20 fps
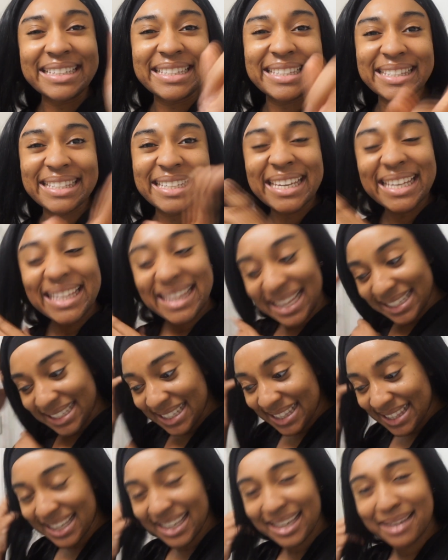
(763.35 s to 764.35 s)
see, that's the
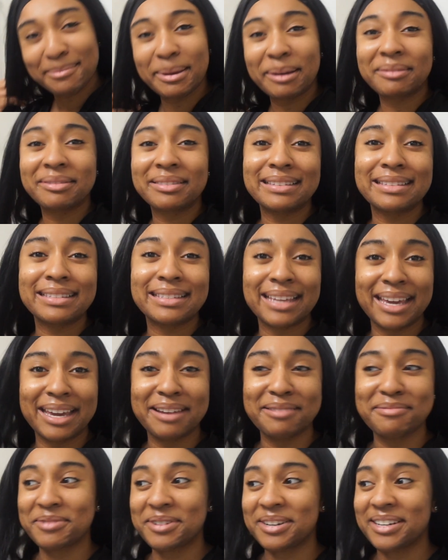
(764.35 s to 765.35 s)
thing about this
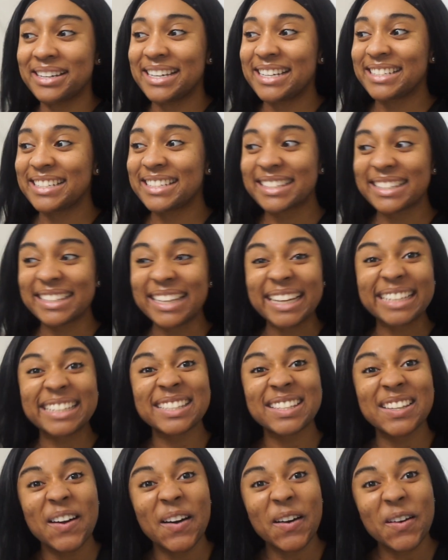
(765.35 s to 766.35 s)
camera. It just likes
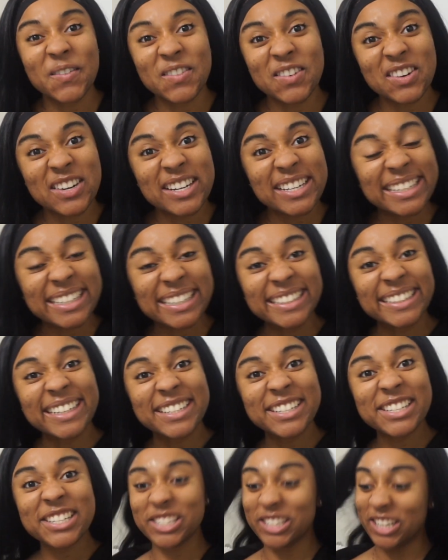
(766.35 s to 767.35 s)
to overheat
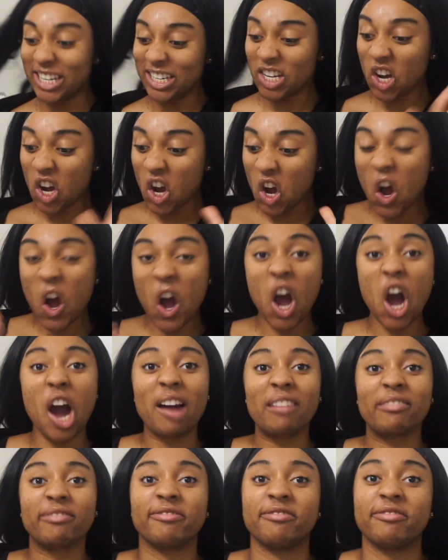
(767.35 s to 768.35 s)
and shut
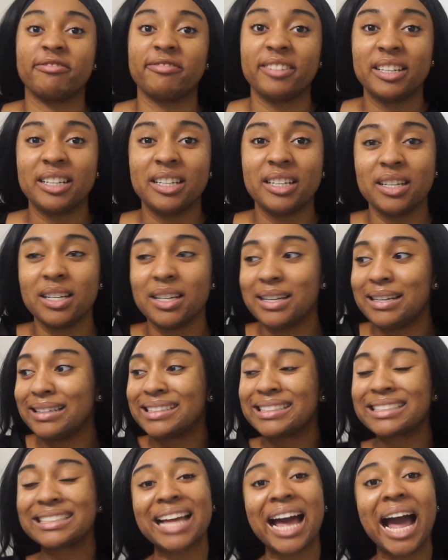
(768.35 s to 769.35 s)
off.
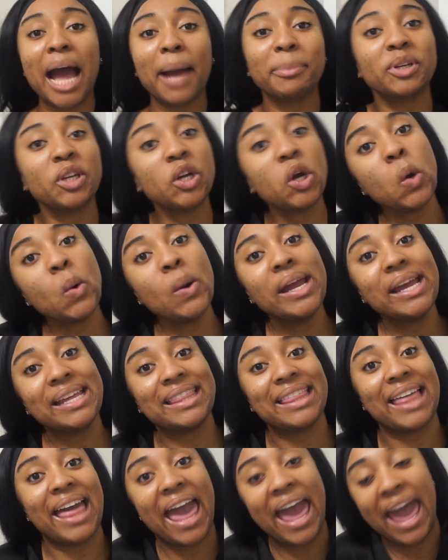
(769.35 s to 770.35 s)
Stop doing
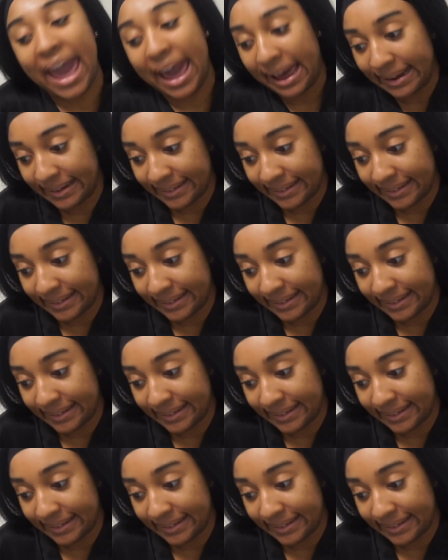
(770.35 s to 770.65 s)
that.